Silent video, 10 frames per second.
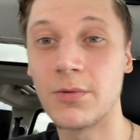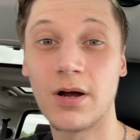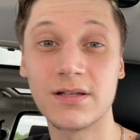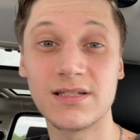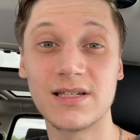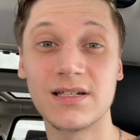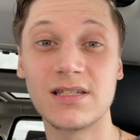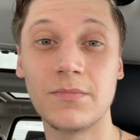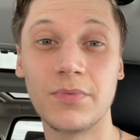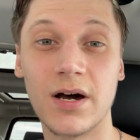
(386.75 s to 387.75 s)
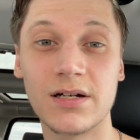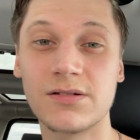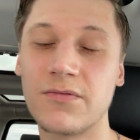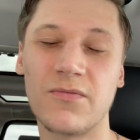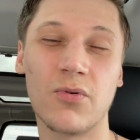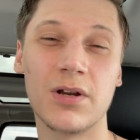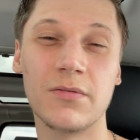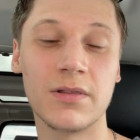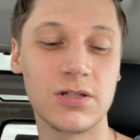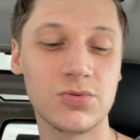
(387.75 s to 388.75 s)
around 60 bucks, 40
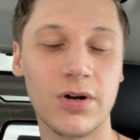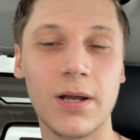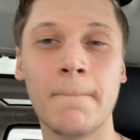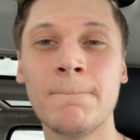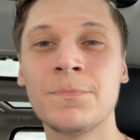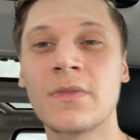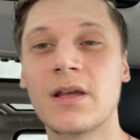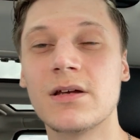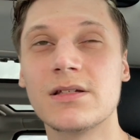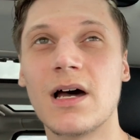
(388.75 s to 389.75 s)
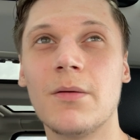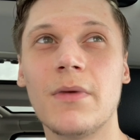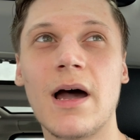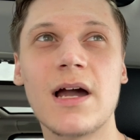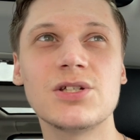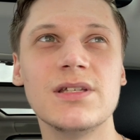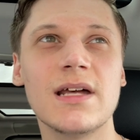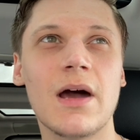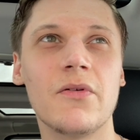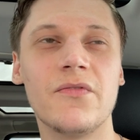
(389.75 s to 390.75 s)
even the 20, because um, I actually
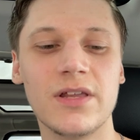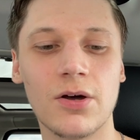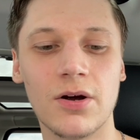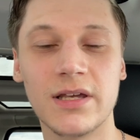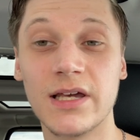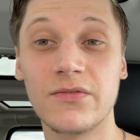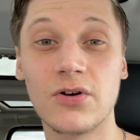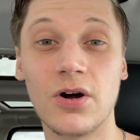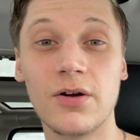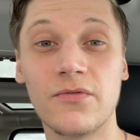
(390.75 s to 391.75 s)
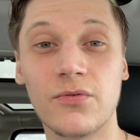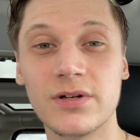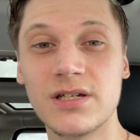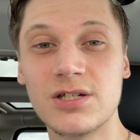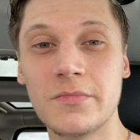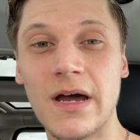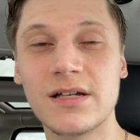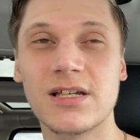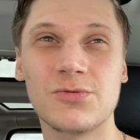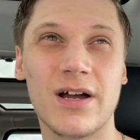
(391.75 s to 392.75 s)
did have a $50 gift card for TJ
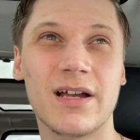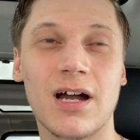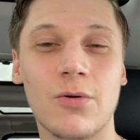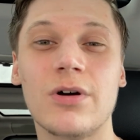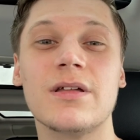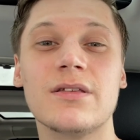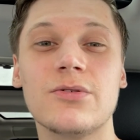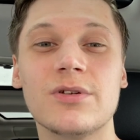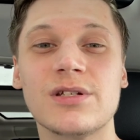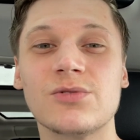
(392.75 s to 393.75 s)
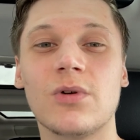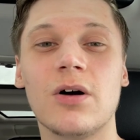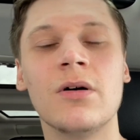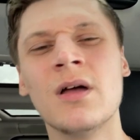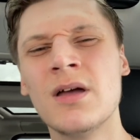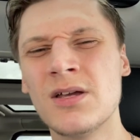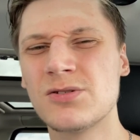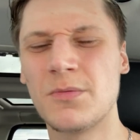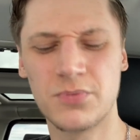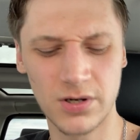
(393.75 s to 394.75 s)
Maxx. That's why I kind of want to do this as well.
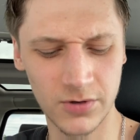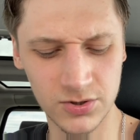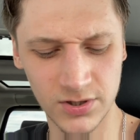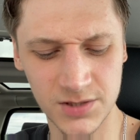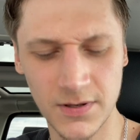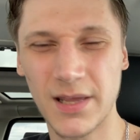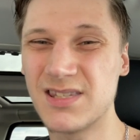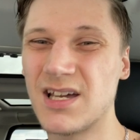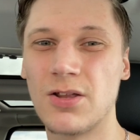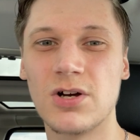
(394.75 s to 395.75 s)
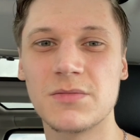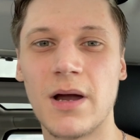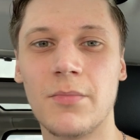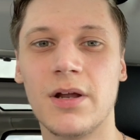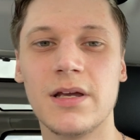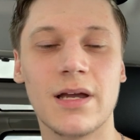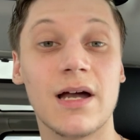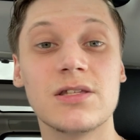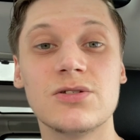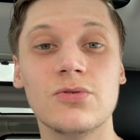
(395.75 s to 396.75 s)
So I pretty much only spent like $10 of my money and
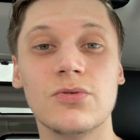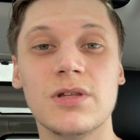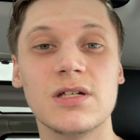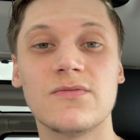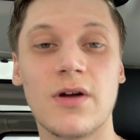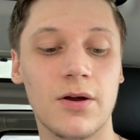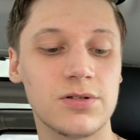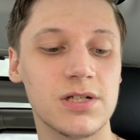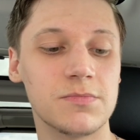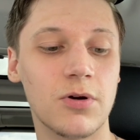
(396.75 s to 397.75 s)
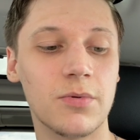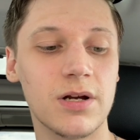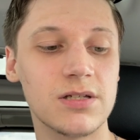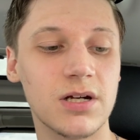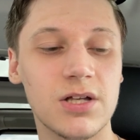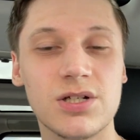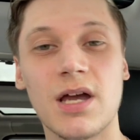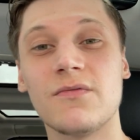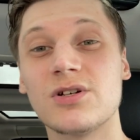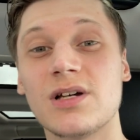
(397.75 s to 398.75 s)
got two of these fragrances, Burberry Touch
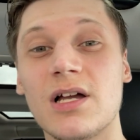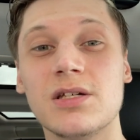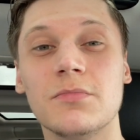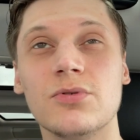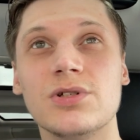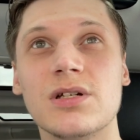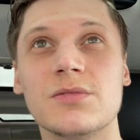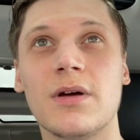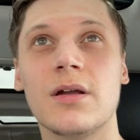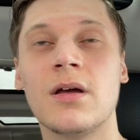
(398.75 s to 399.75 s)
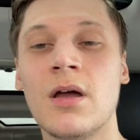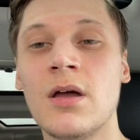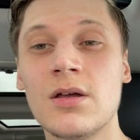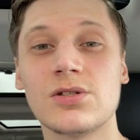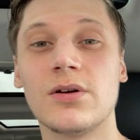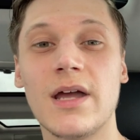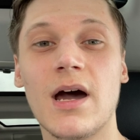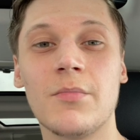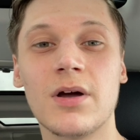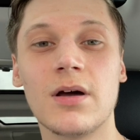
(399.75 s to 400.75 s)
and Versace Blue Jeans Man. So
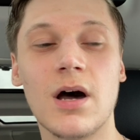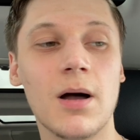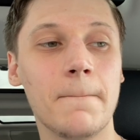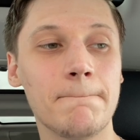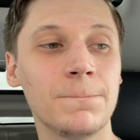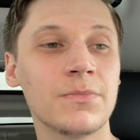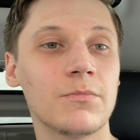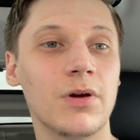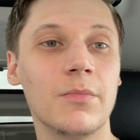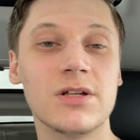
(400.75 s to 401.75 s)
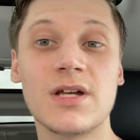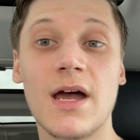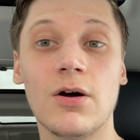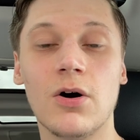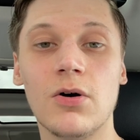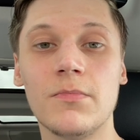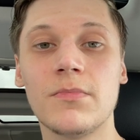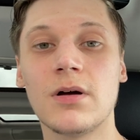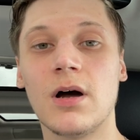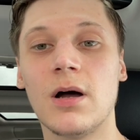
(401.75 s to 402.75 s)
yeah, I'm gonna um, pretty much head home.
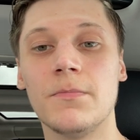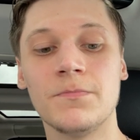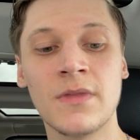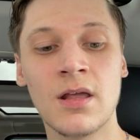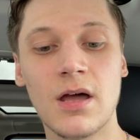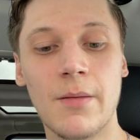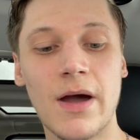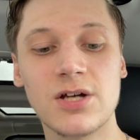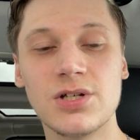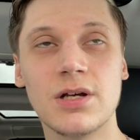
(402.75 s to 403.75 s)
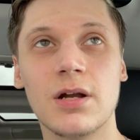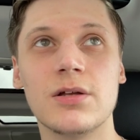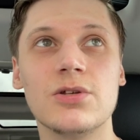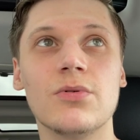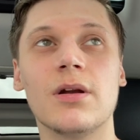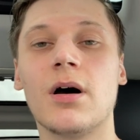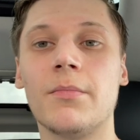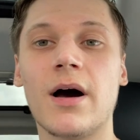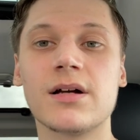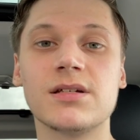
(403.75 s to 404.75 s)
Um, I'm actually gonna do an
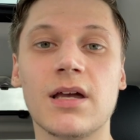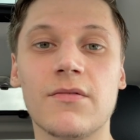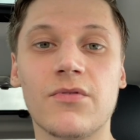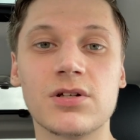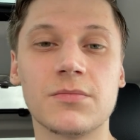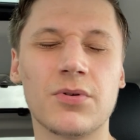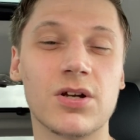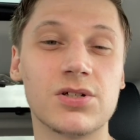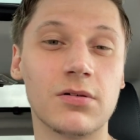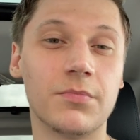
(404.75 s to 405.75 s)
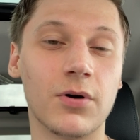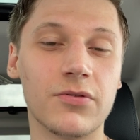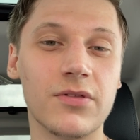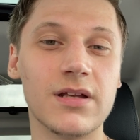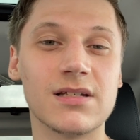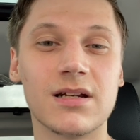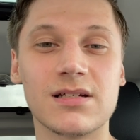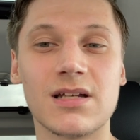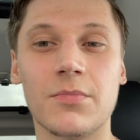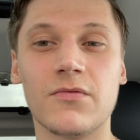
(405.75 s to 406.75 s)
unboxing and first impression of both of these in a
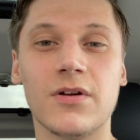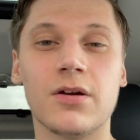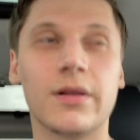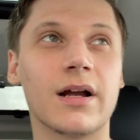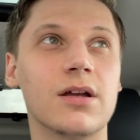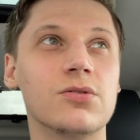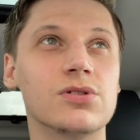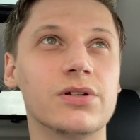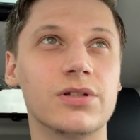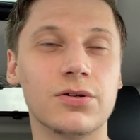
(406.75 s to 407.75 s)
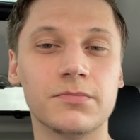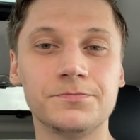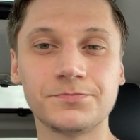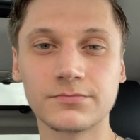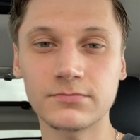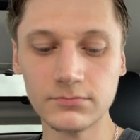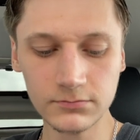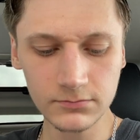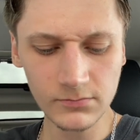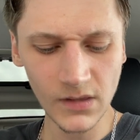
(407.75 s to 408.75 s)
separate video like I usually do.
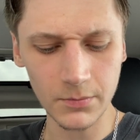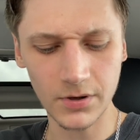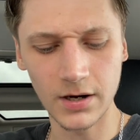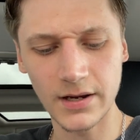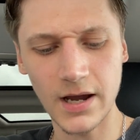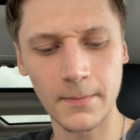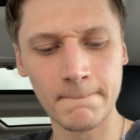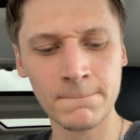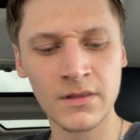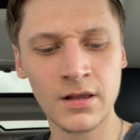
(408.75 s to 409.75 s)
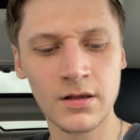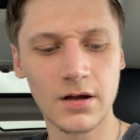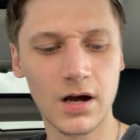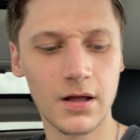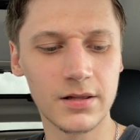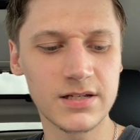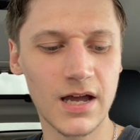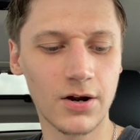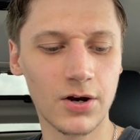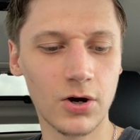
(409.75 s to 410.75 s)
But yeah, uh, let's
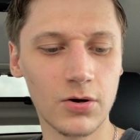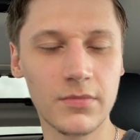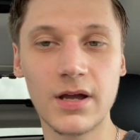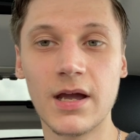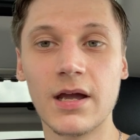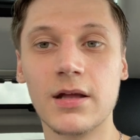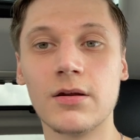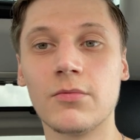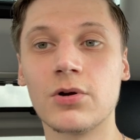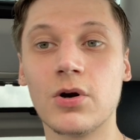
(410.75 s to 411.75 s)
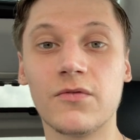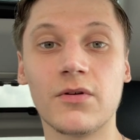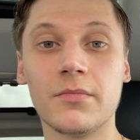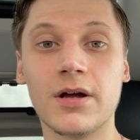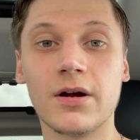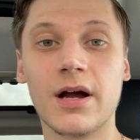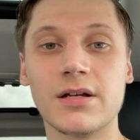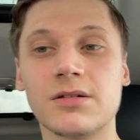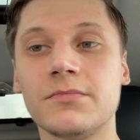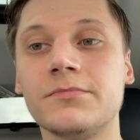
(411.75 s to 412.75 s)
head on home and we'll go from there, guys.